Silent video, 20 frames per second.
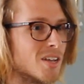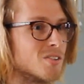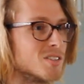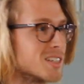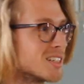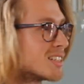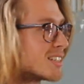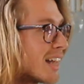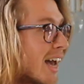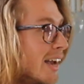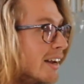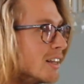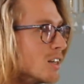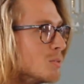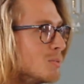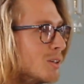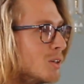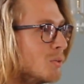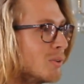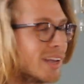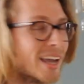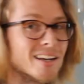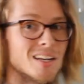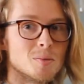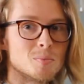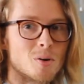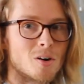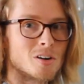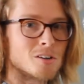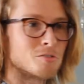I was excited to be doing
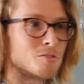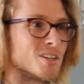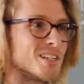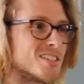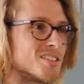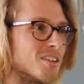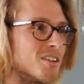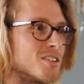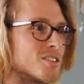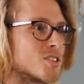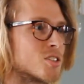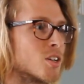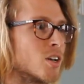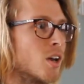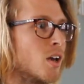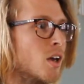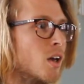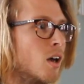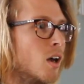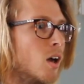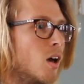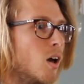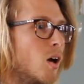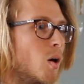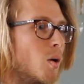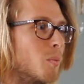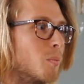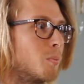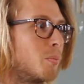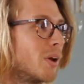any part of research.
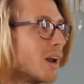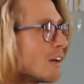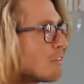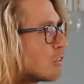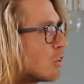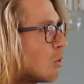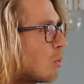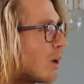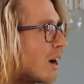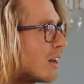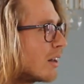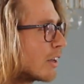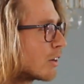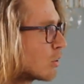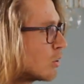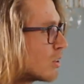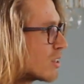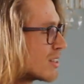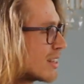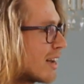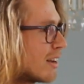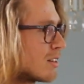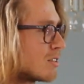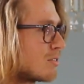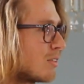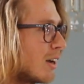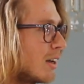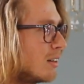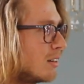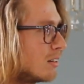But after a while, I grew
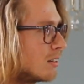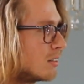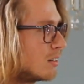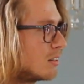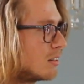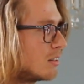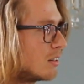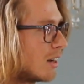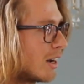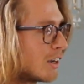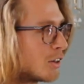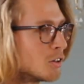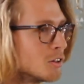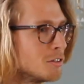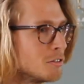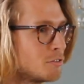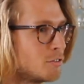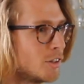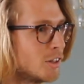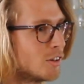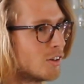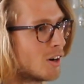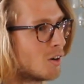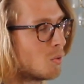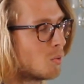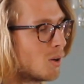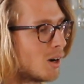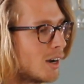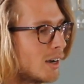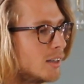dissatisfied. I couldn't figure
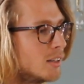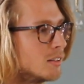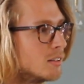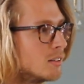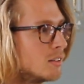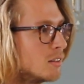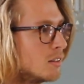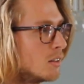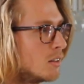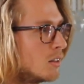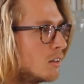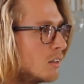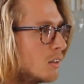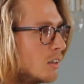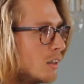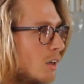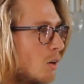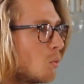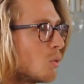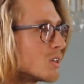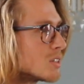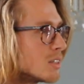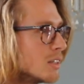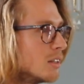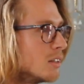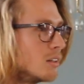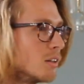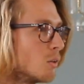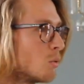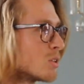out why. It
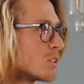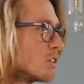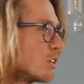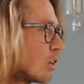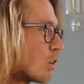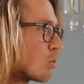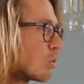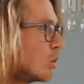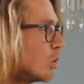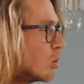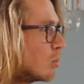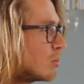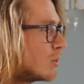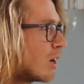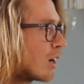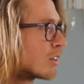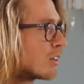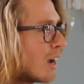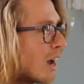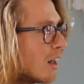wasn't the group. Dr.